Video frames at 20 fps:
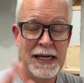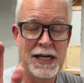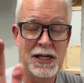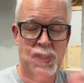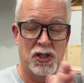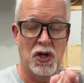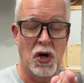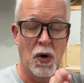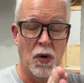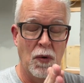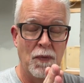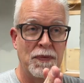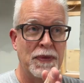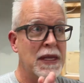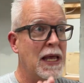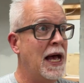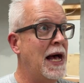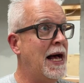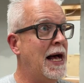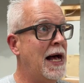So
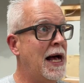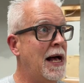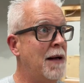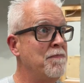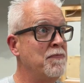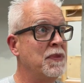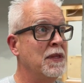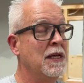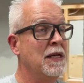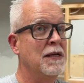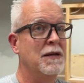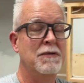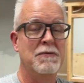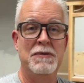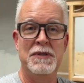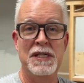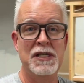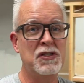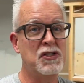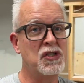
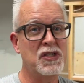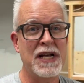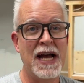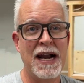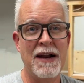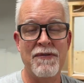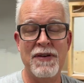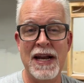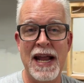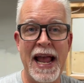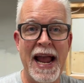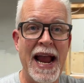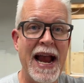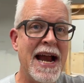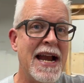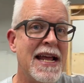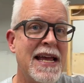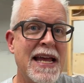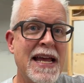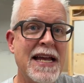this is kind of an
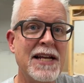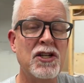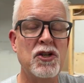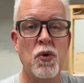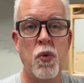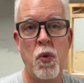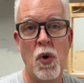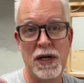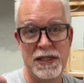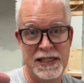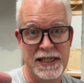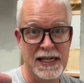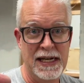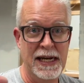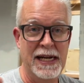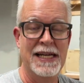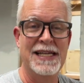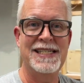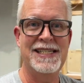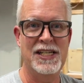
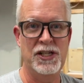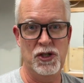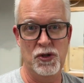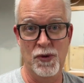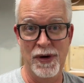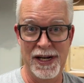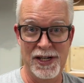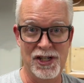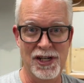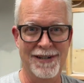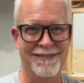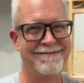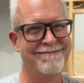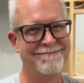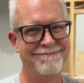80-20 situation.